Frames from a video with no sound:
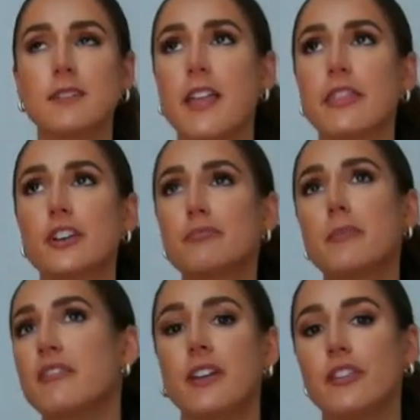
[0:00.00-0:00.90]
And they're
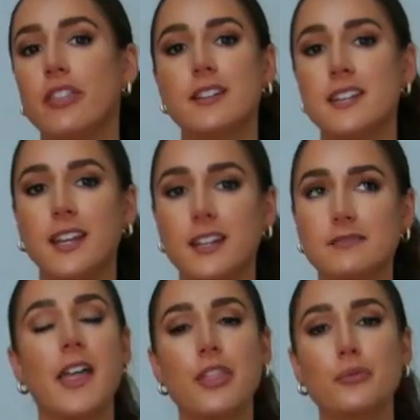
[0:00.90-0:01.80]
my favorite thing to eat.
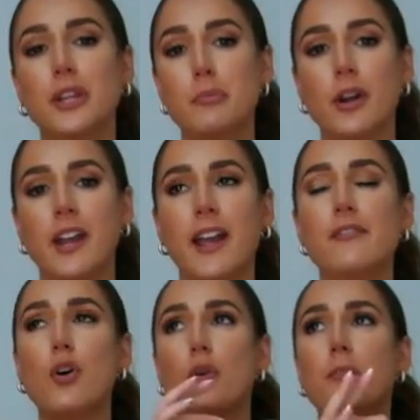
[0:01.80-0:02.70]
And they're really pretty. I have a
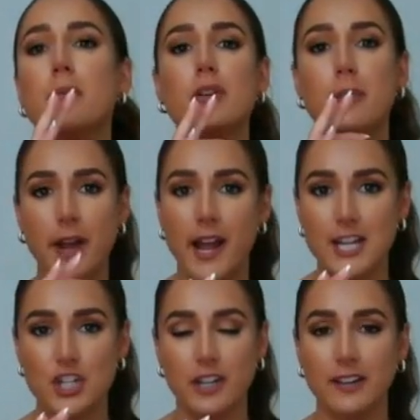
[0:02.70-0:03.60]
whole bubble on my
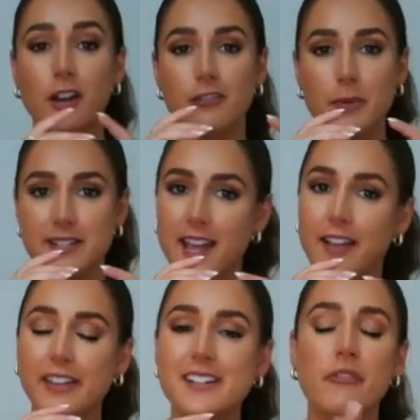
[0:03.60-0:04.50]
IG of my
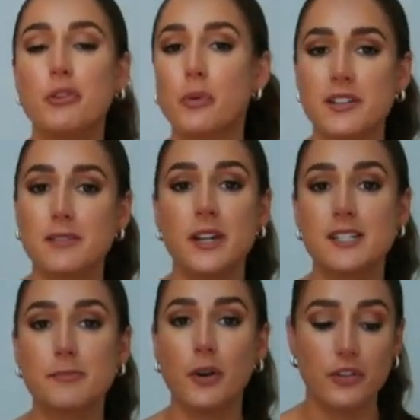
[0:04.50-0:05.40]
salads. If you want some
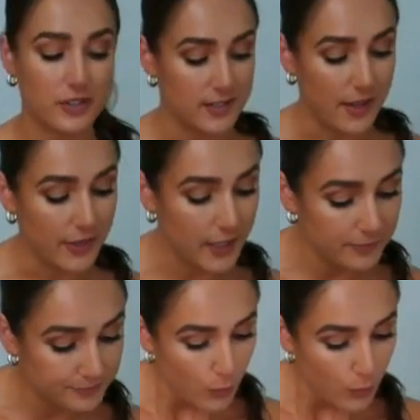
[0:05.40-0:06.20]
inspo, there's a ton there.